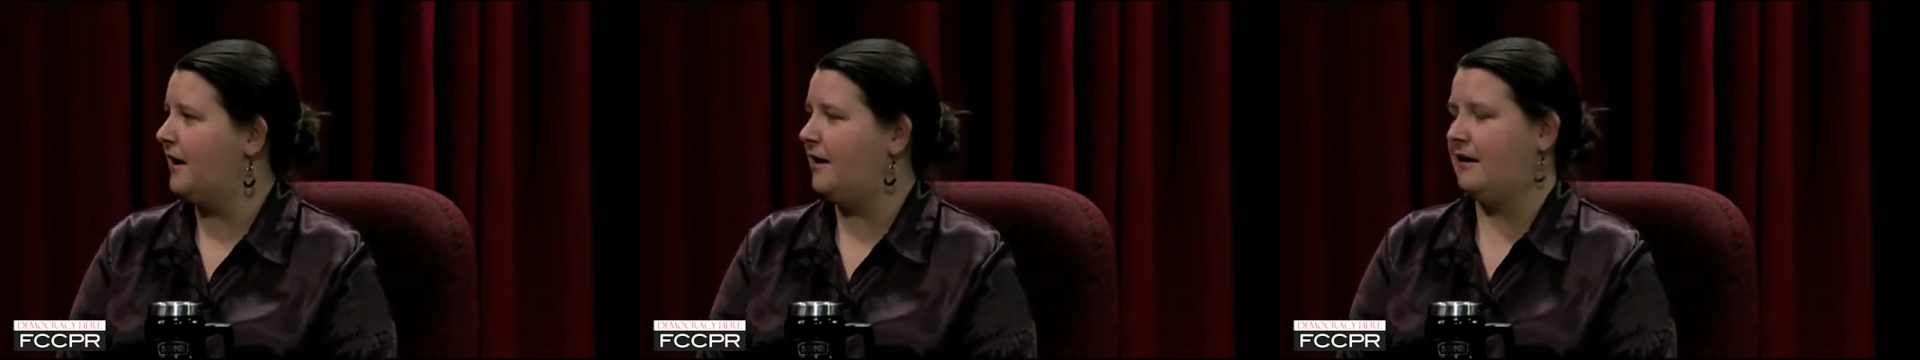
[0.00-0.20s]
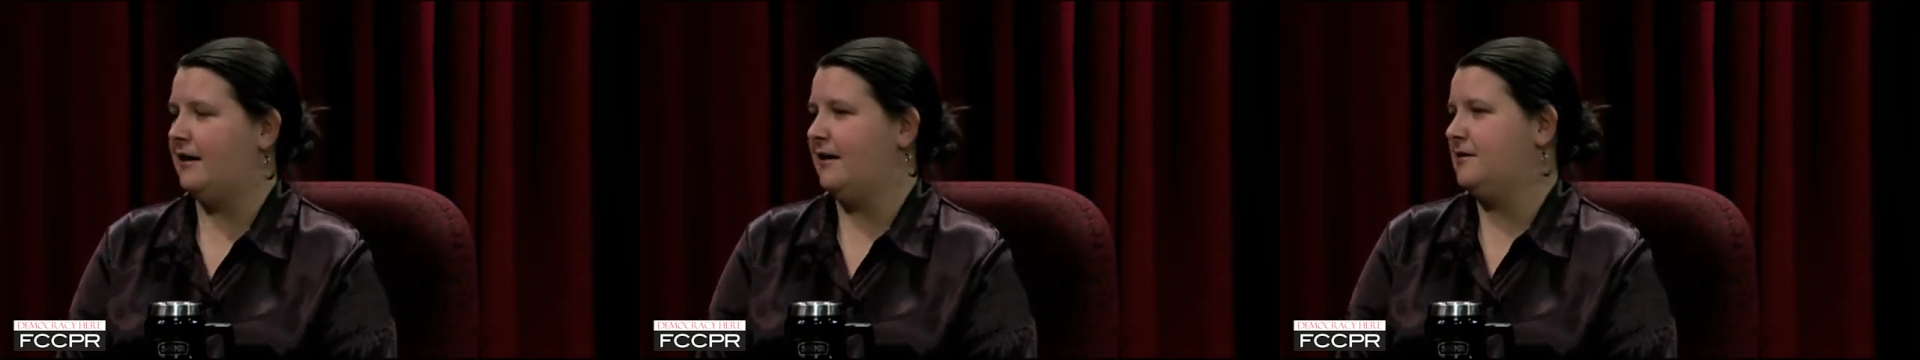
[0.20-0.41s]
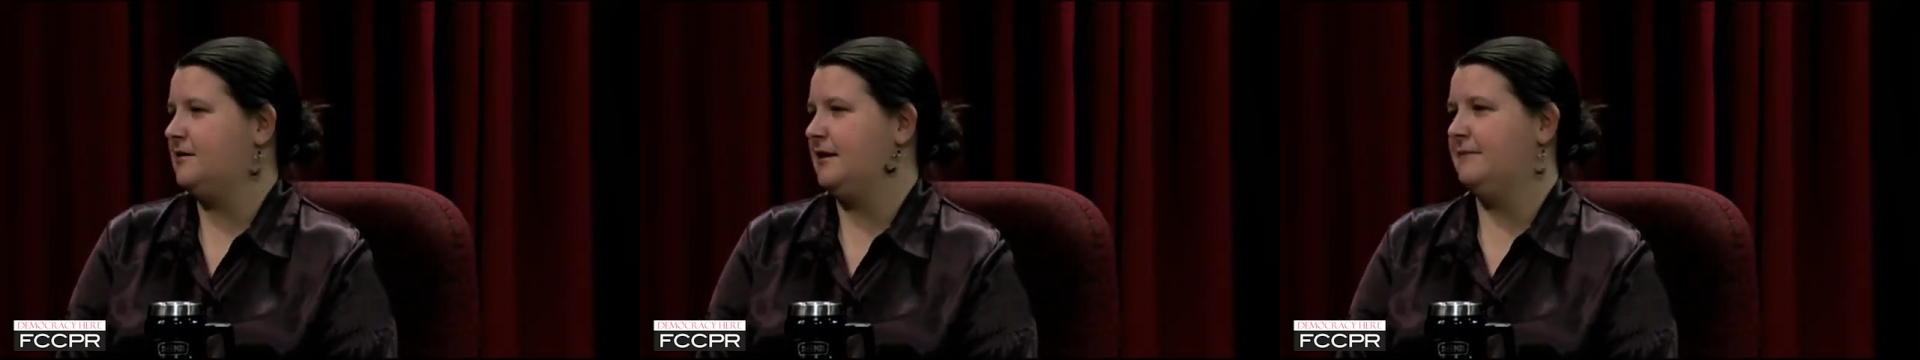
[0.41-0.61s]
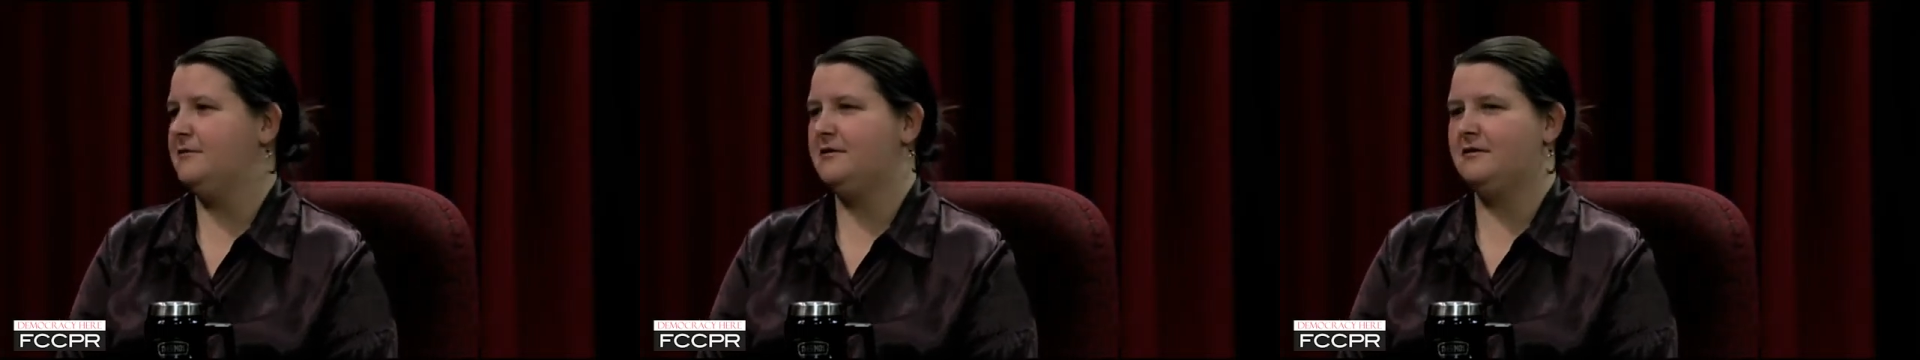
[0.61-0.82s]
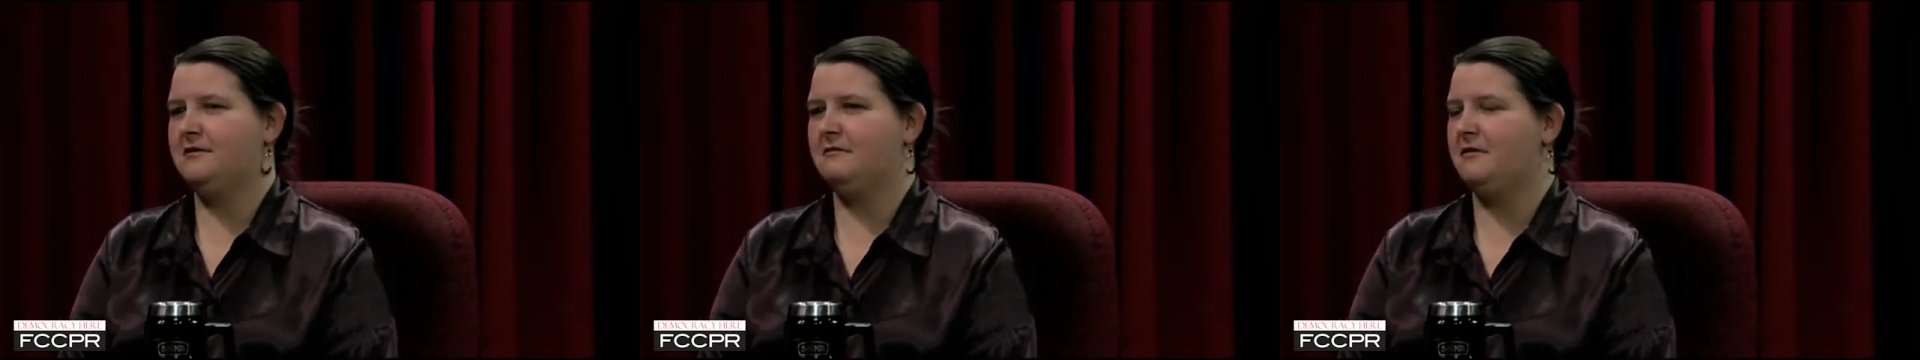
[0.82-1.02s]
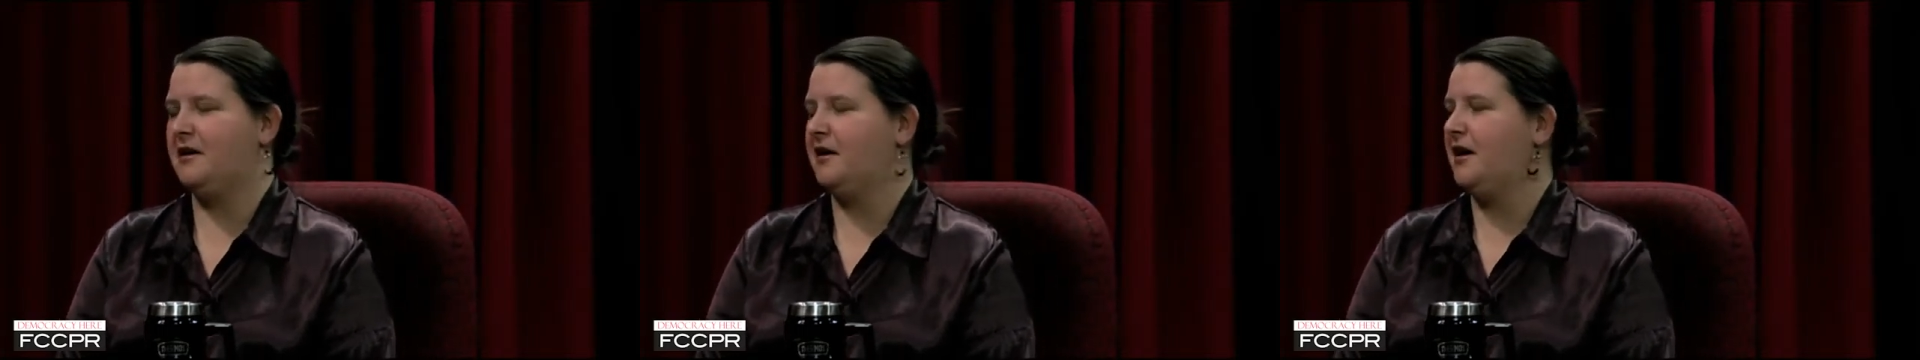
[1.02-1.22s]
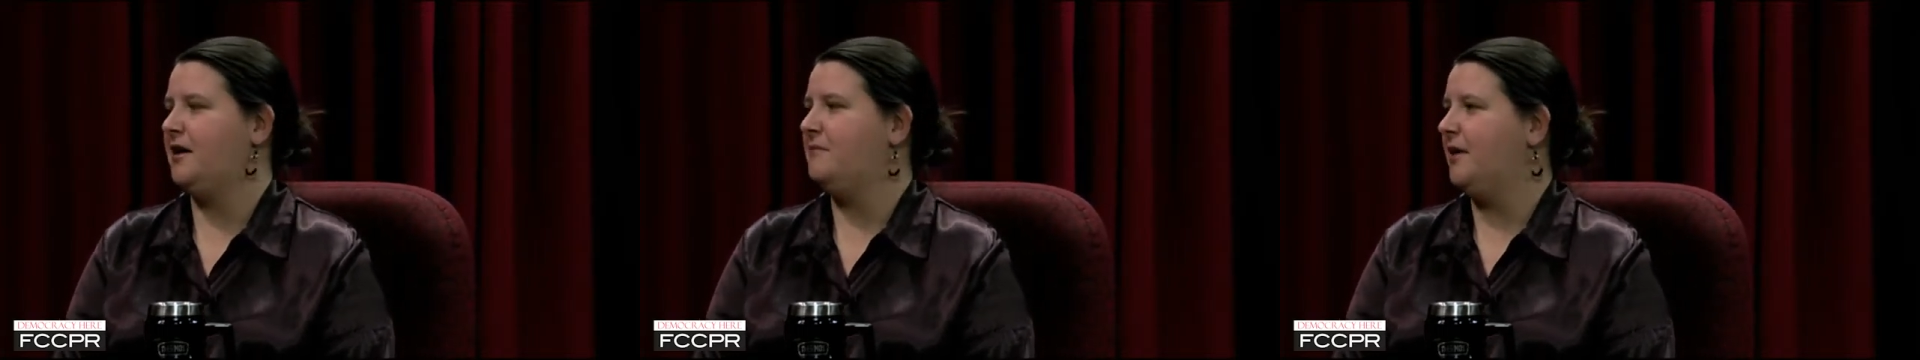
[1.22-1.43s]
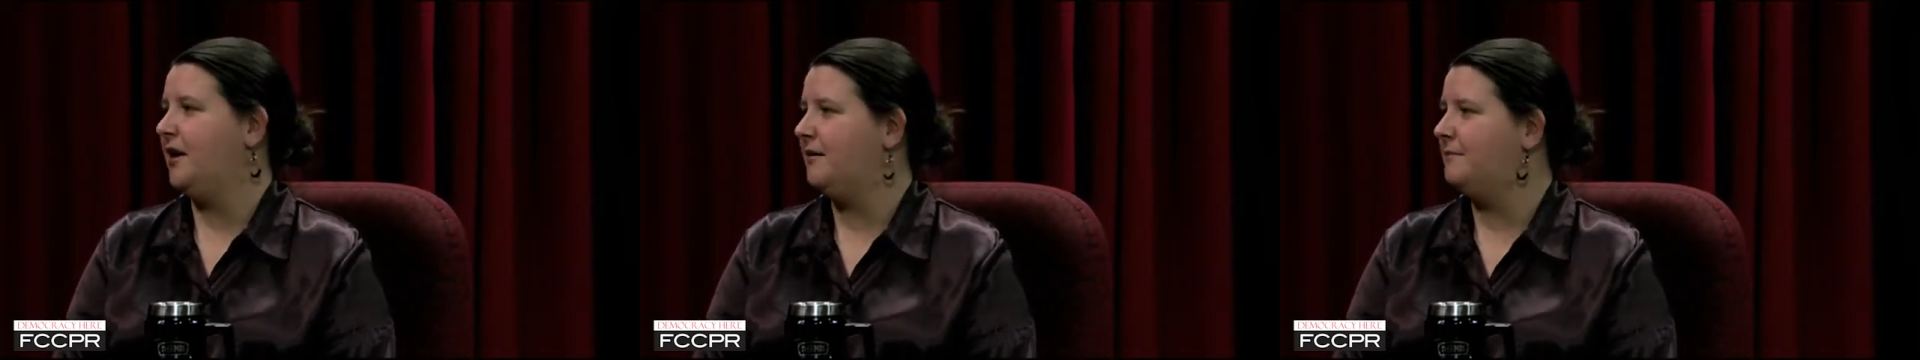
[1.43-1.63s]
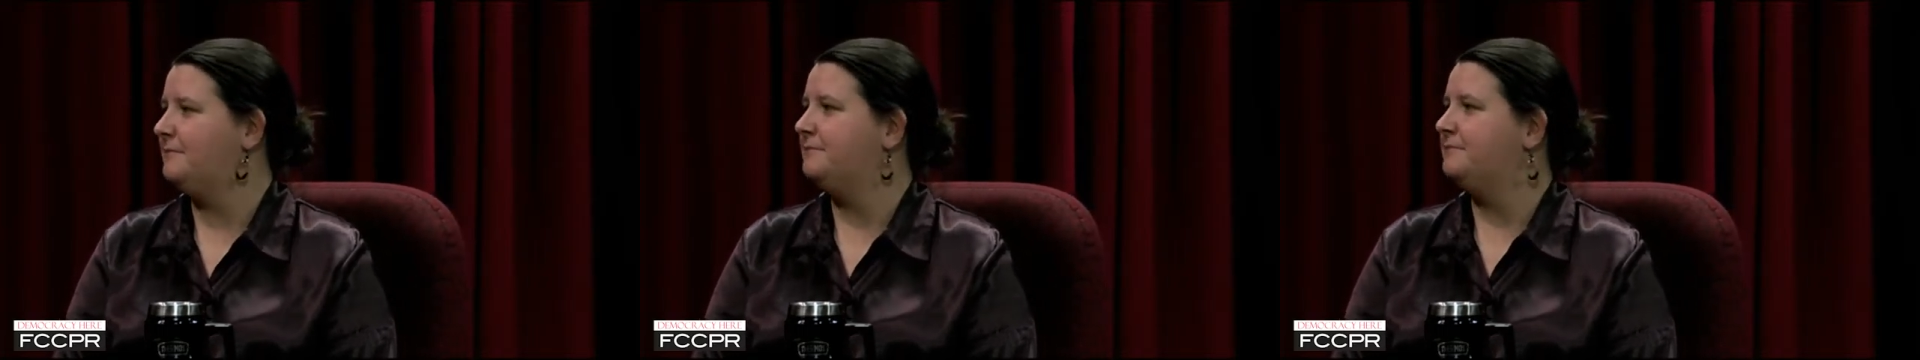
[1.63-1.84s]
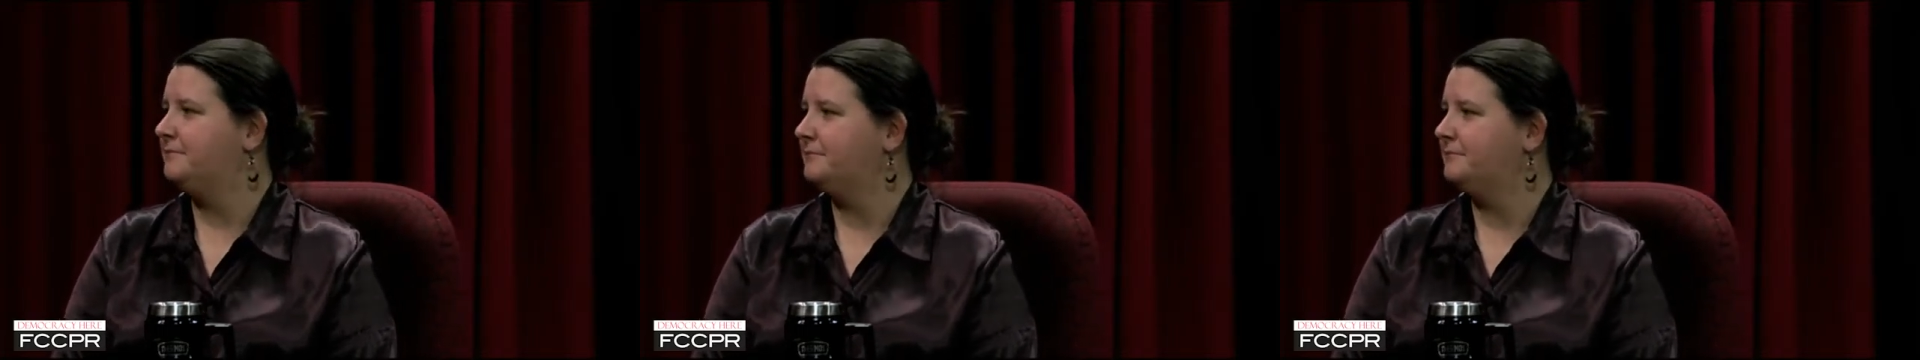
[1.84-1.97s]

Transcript: and I had time to run a campaign.